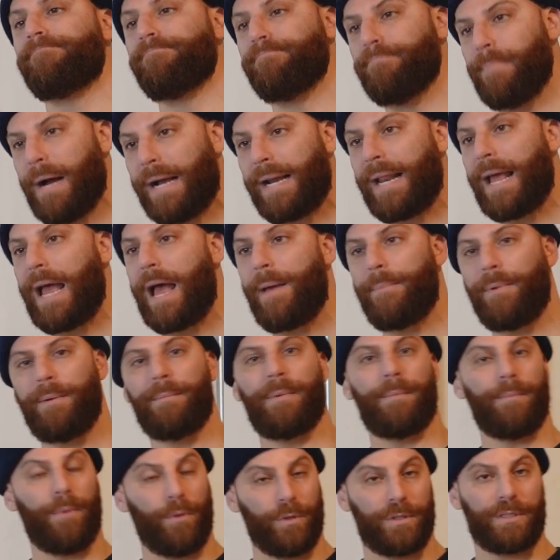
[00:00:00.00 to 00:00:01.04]
might happen,
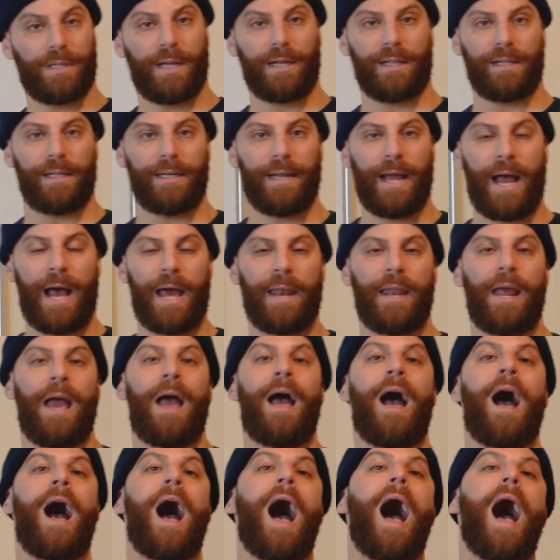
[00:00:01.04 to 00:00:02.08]
but most likely not,
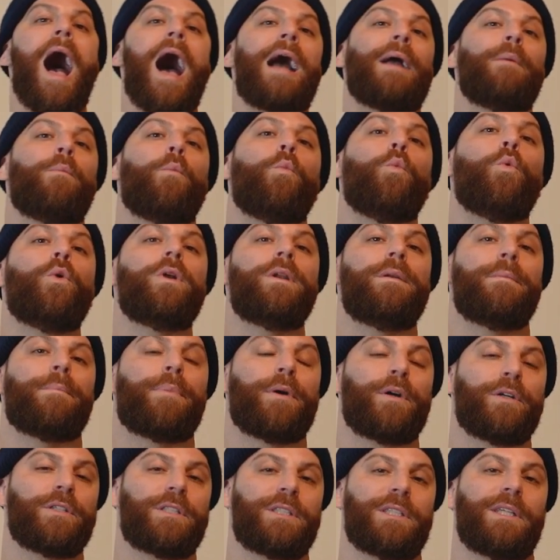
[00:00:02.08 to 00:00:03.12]
I wouldn't
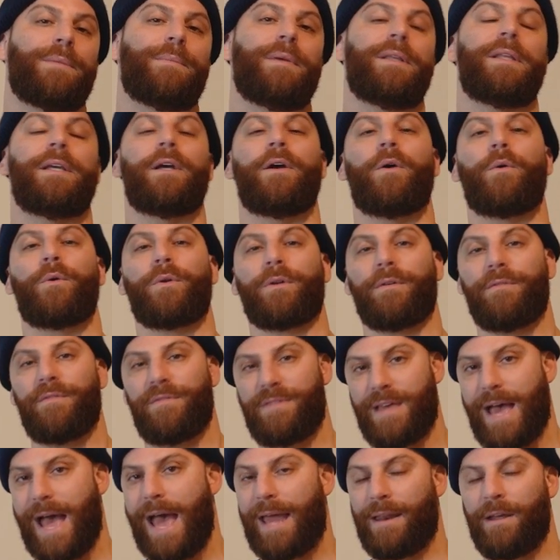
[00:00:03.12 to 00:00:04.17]
personally be the owner of
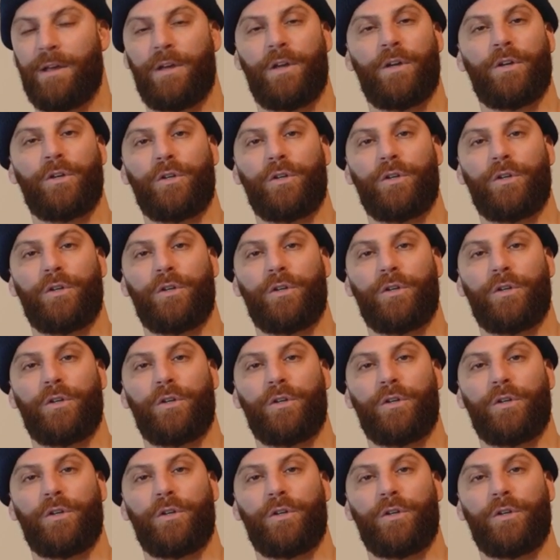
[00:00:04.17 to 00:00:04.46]
that.